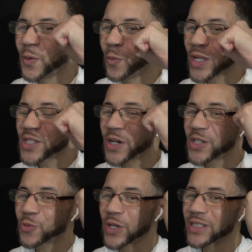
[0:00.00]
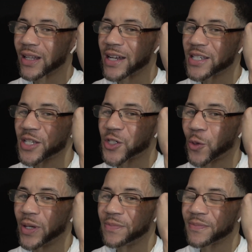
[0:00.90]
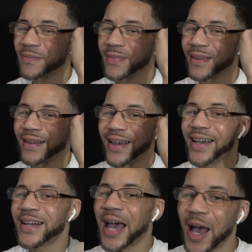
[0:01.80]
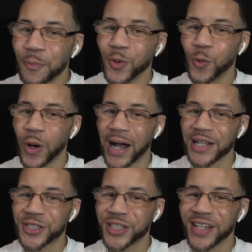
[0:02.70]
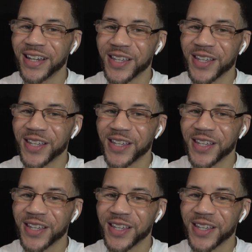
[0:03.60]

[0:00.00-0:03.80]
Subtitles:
what's on his wrist, ladies and gentlemen? An Apple Watch.